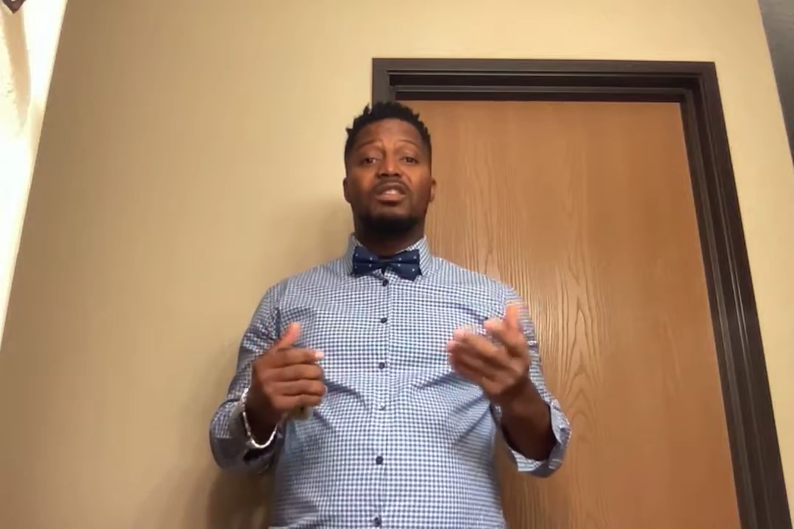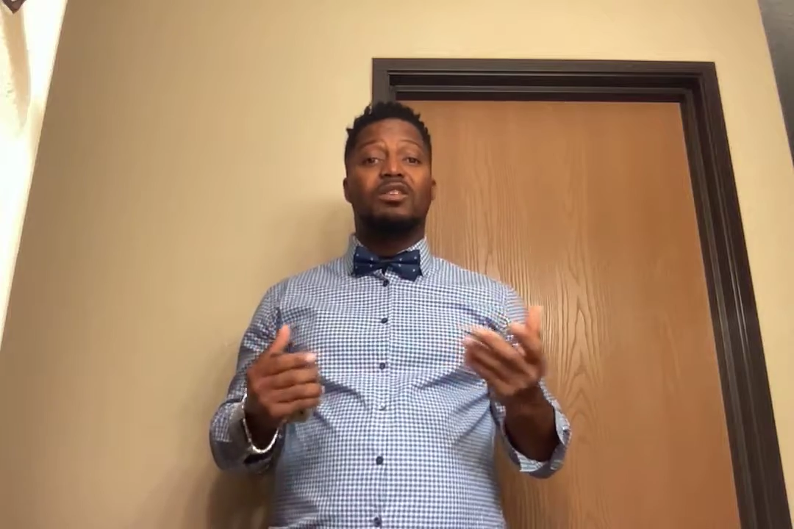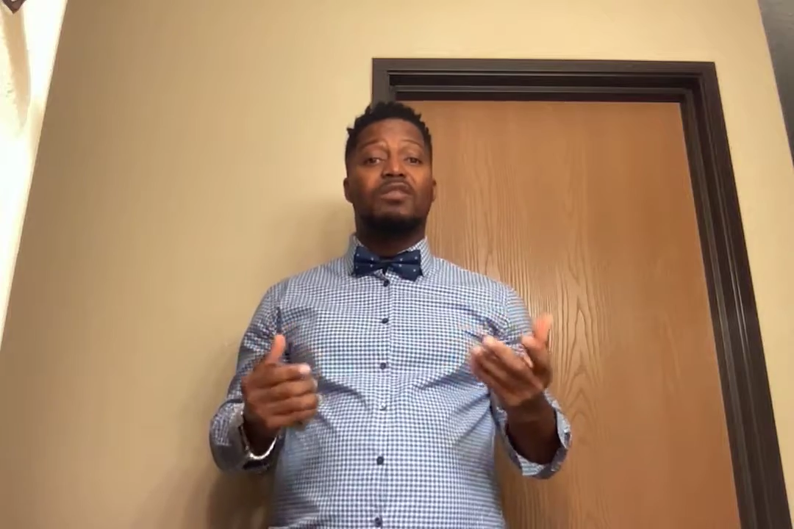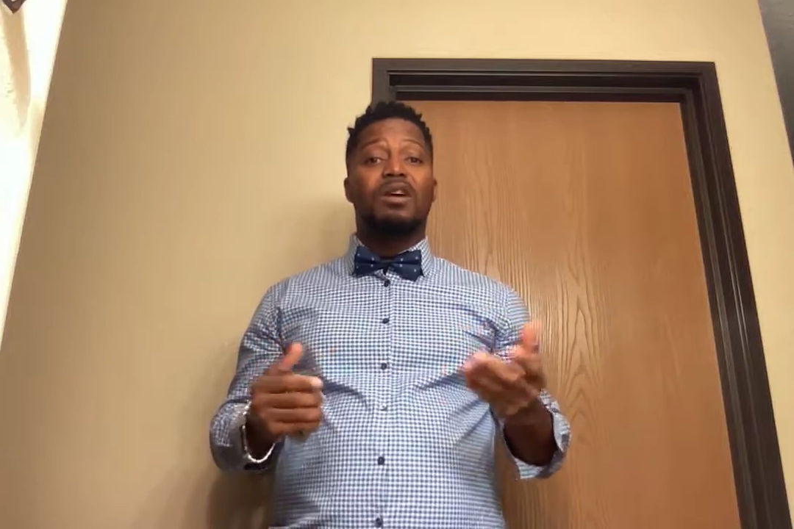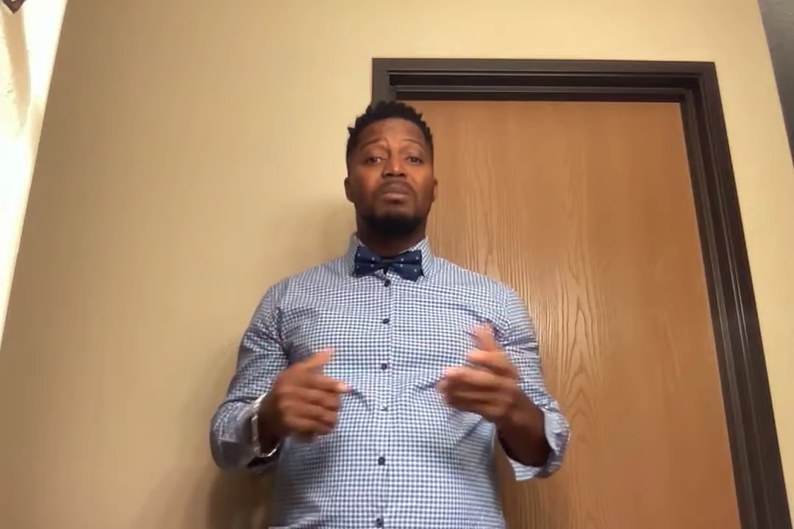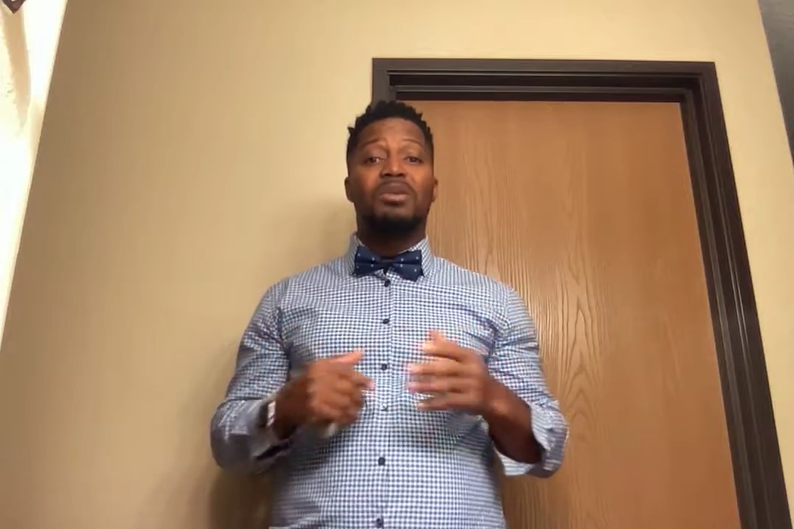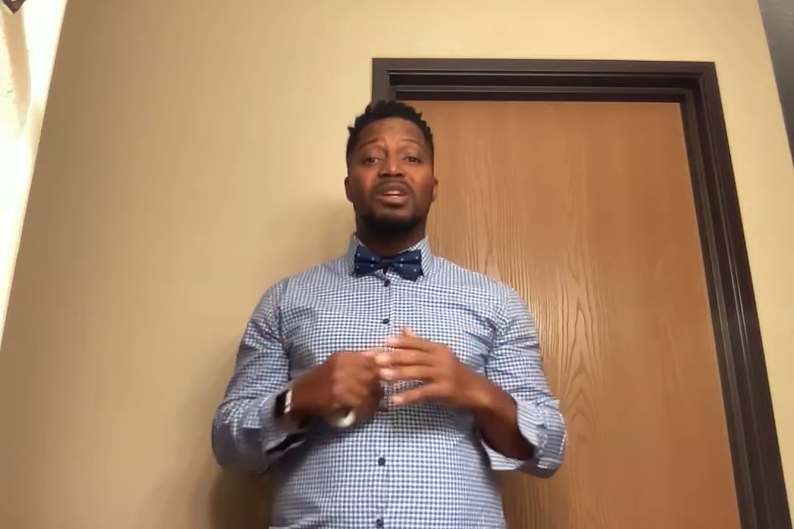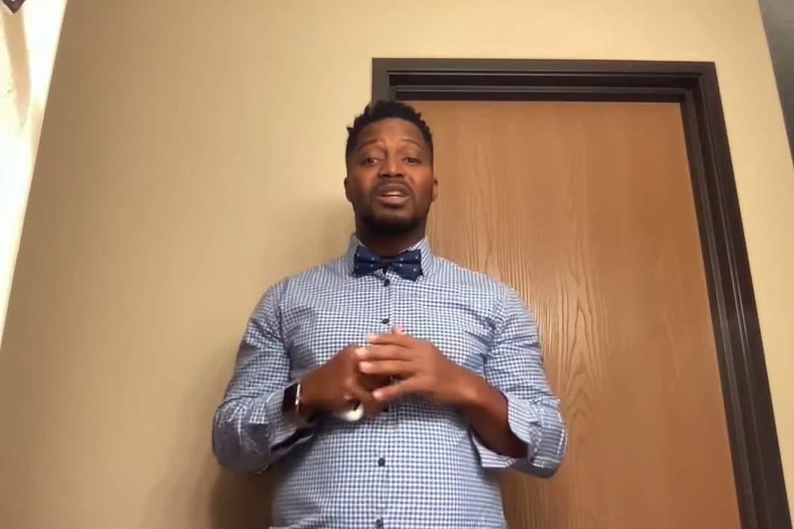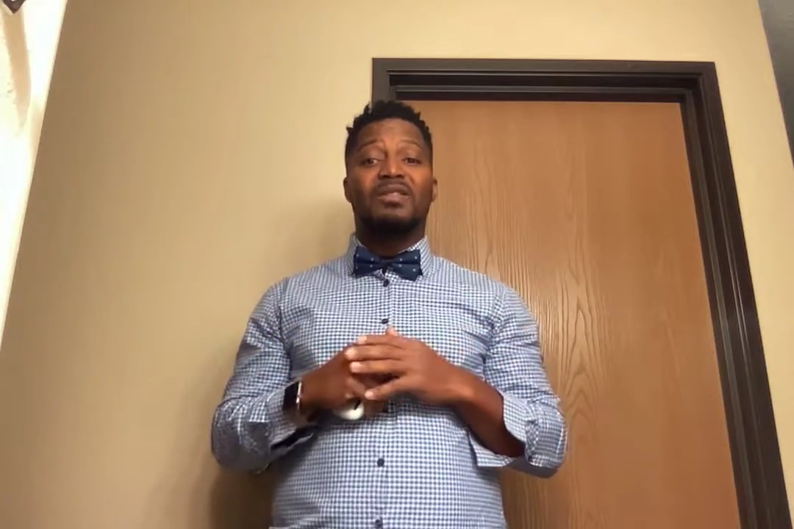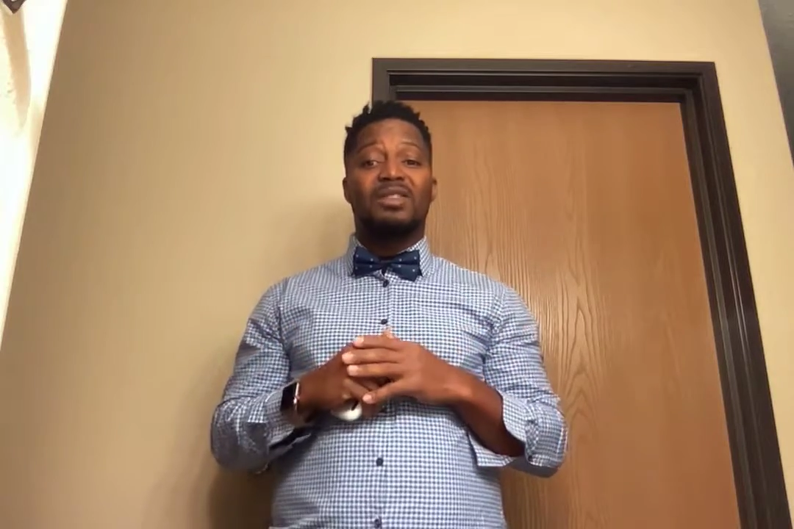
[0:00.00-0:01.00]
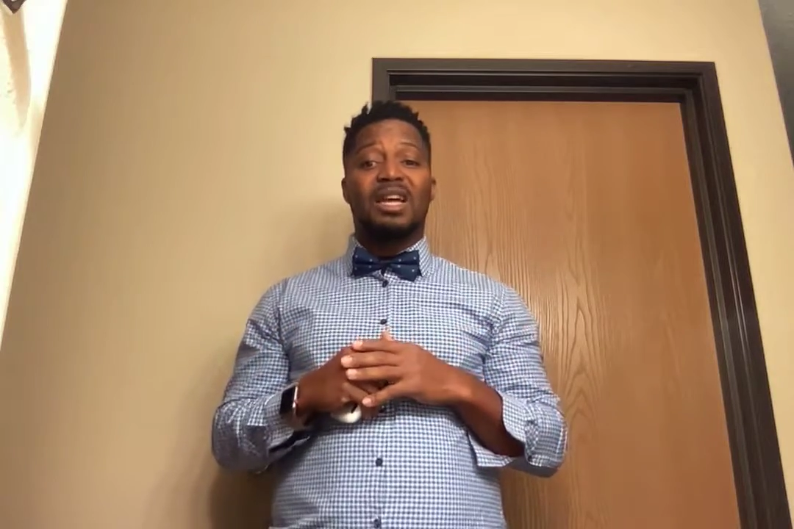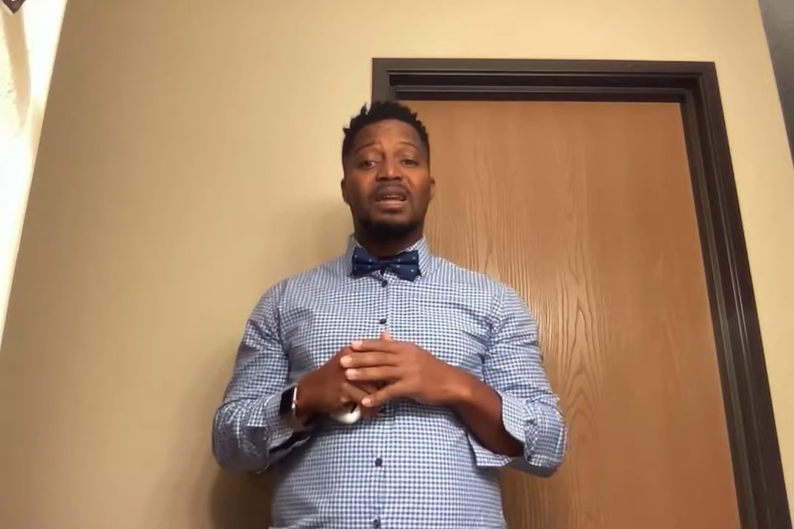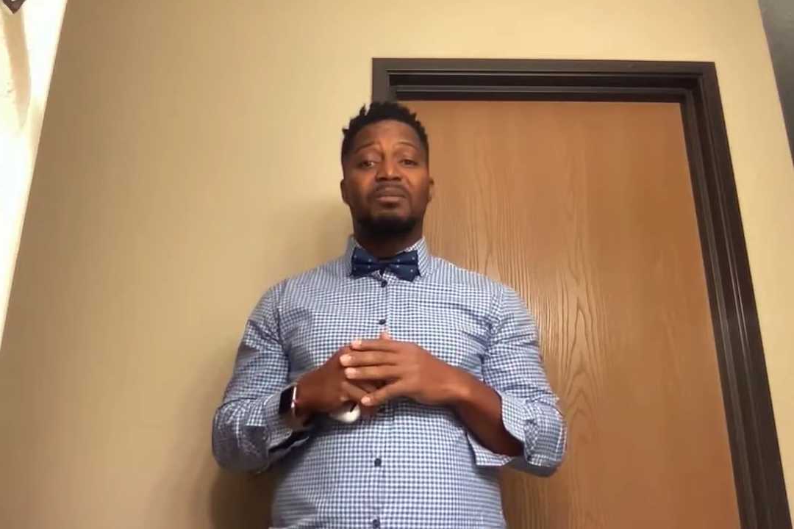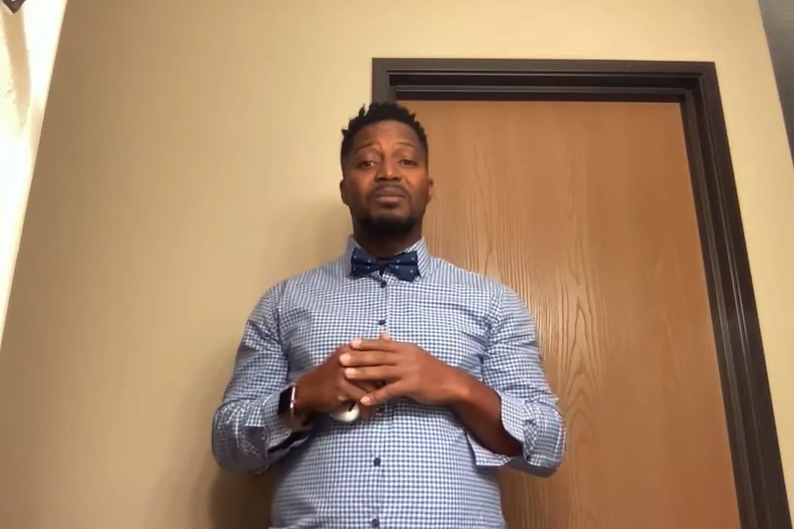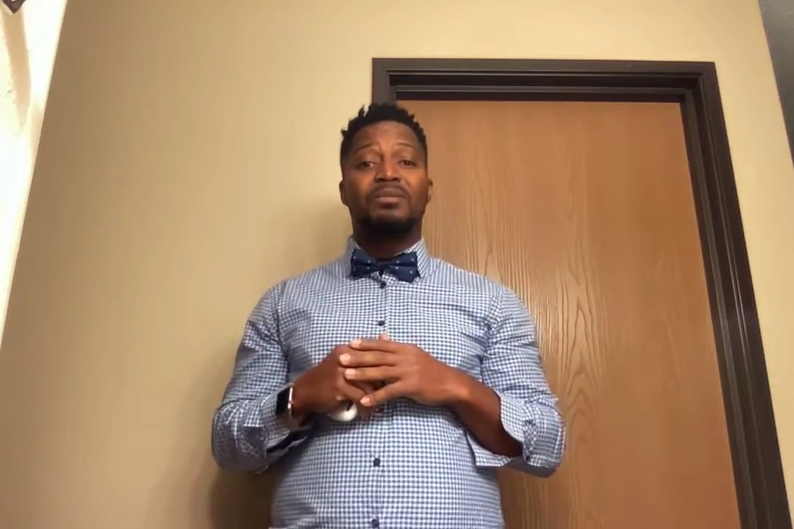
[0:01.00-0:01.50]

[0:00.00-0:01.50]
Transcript: over a period of time.